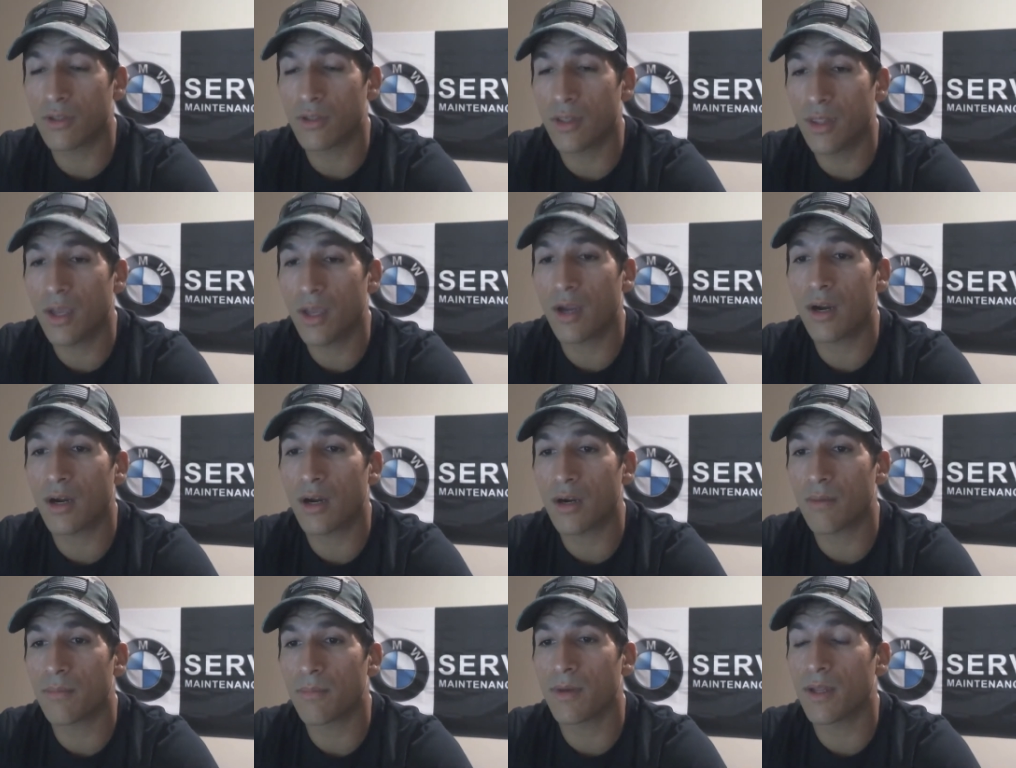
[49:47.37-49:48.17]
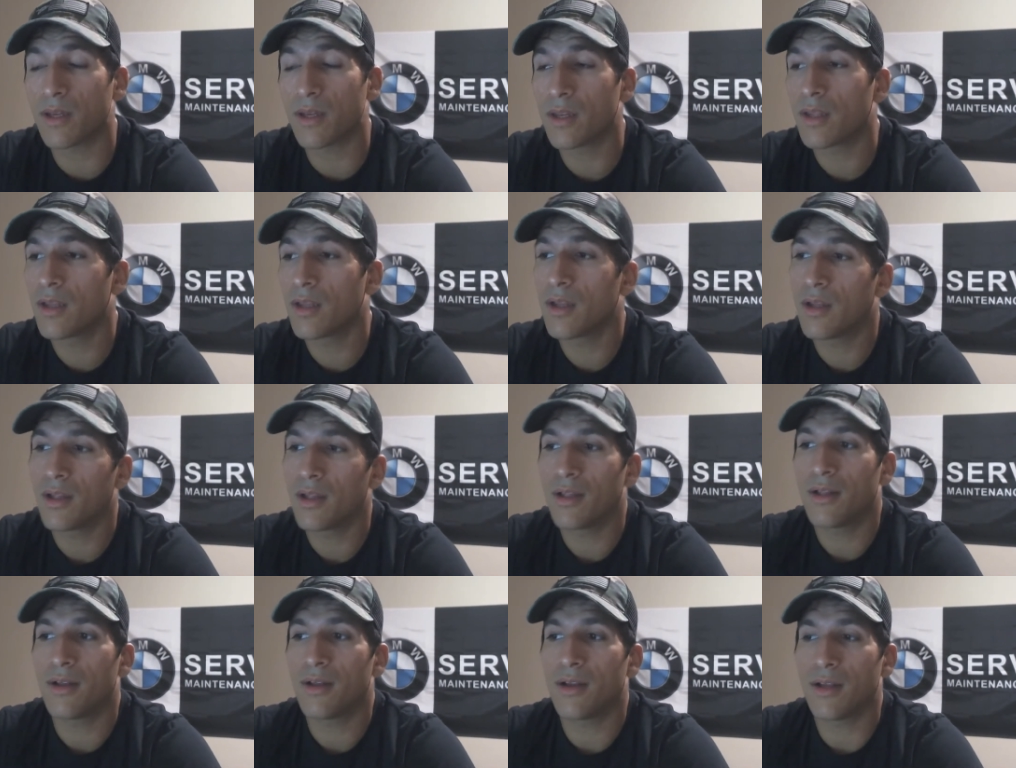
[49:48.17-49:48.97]
there, but
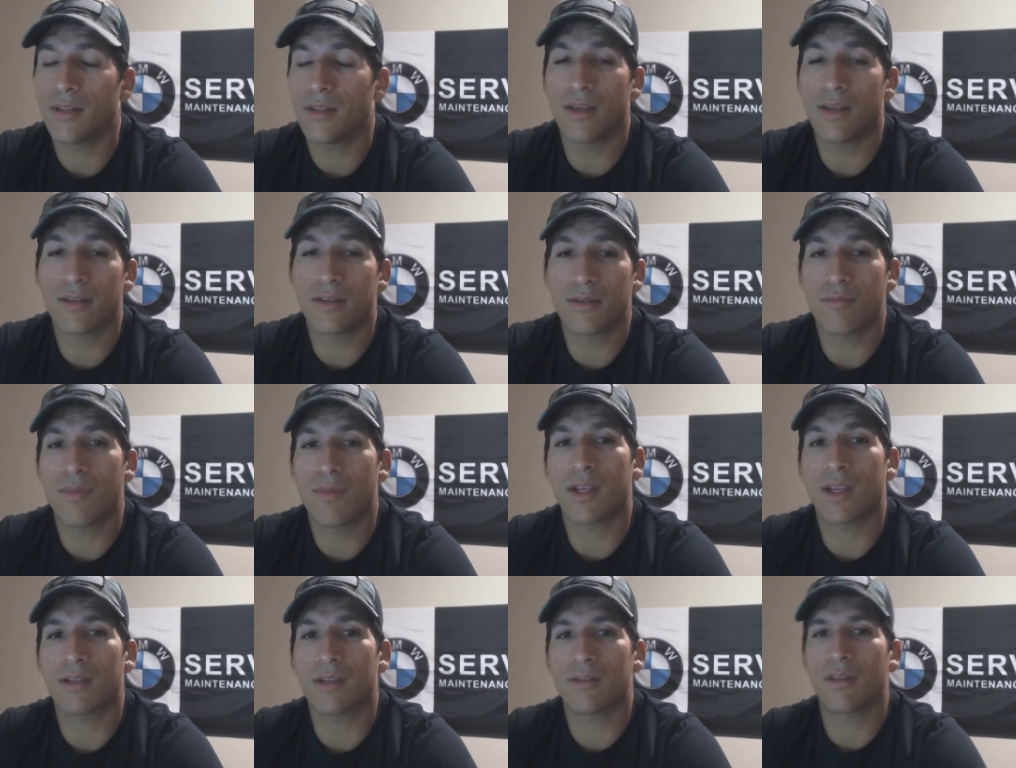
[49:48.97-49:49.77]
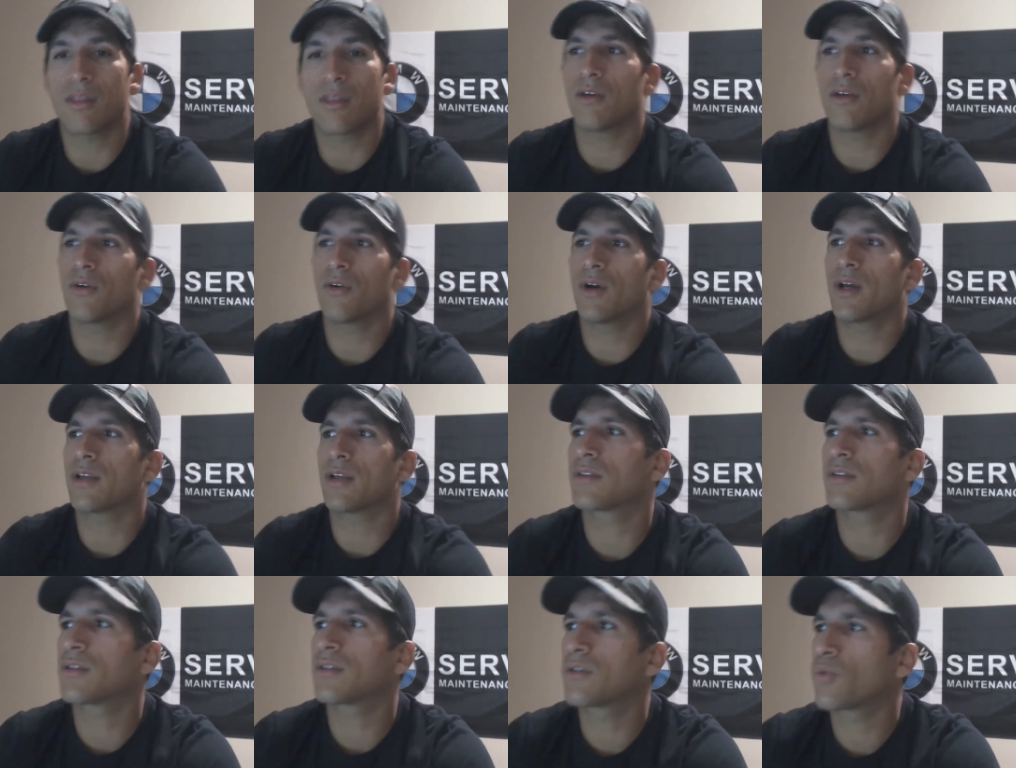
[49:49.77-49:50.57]
it doesn't make it to the
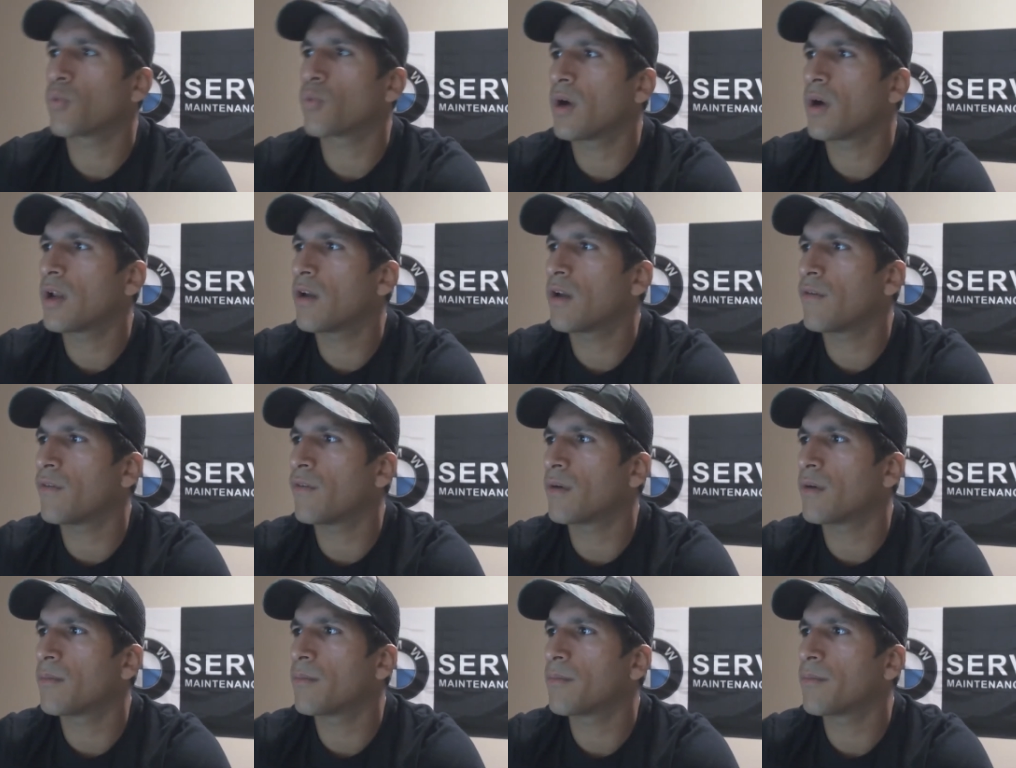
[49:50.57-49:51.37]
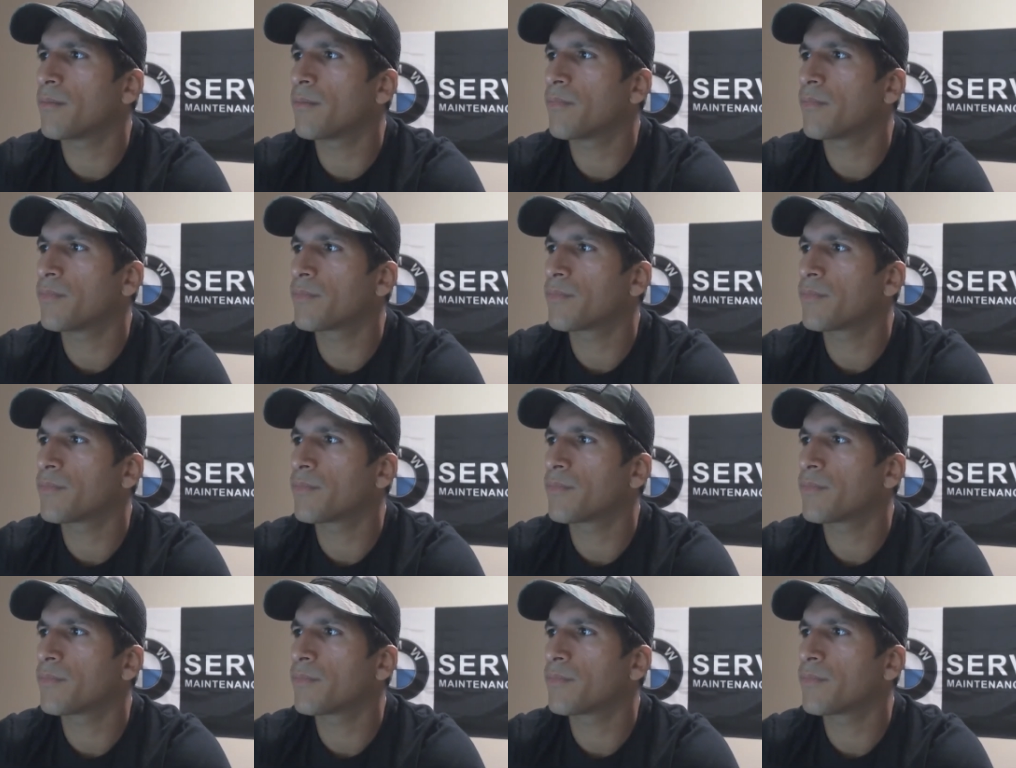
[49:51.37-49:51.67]
US. One of them